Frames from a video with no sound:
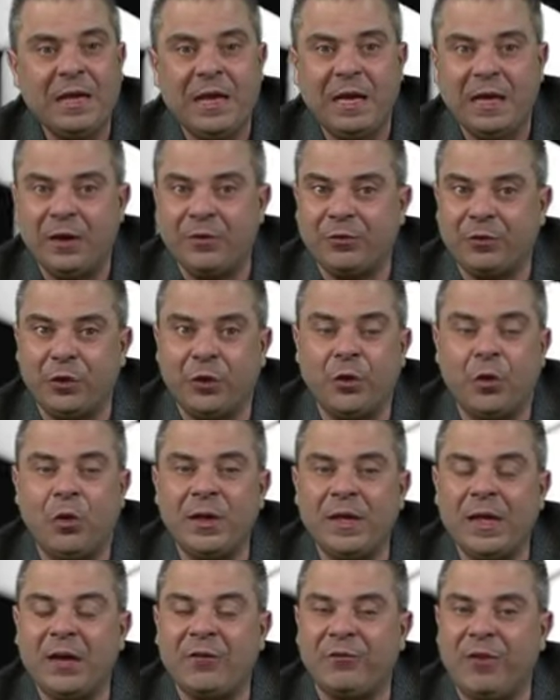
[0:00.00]
And if they're
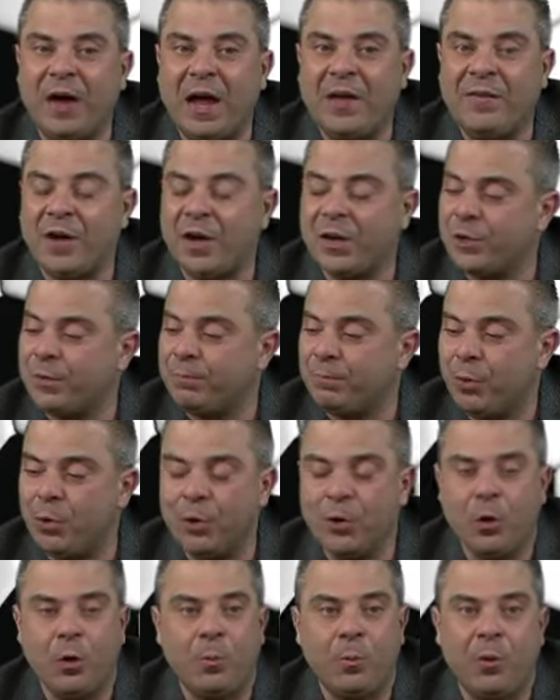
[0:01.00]
only at 500,
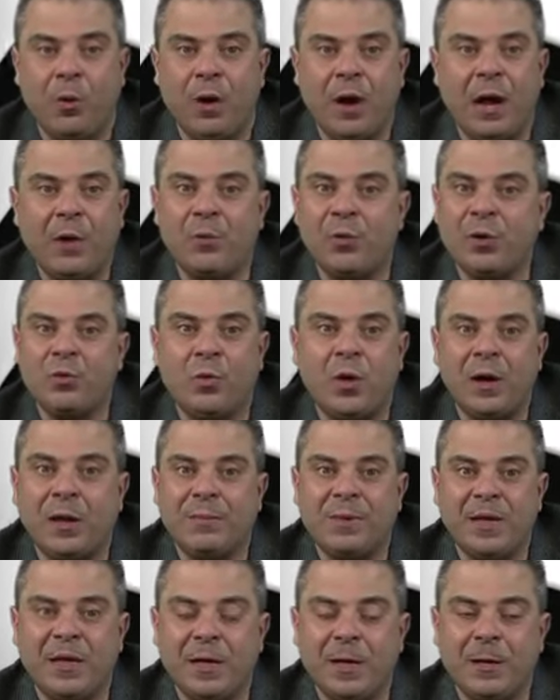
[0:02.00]
boy, oh boy, I wouldn't want to
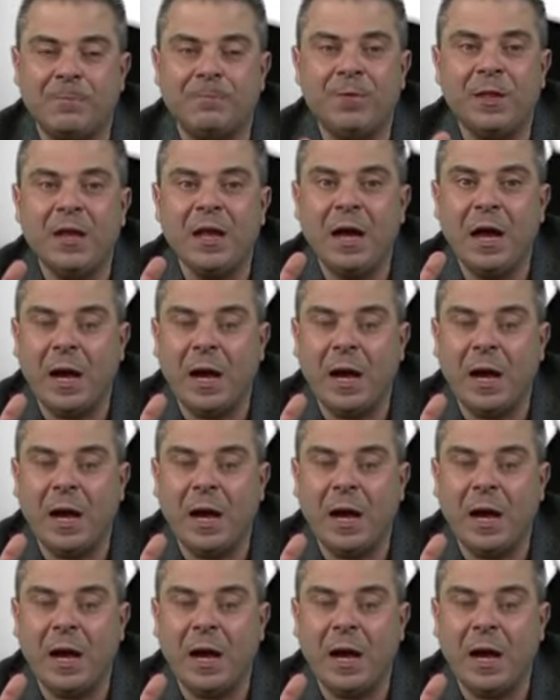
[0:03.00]
be him.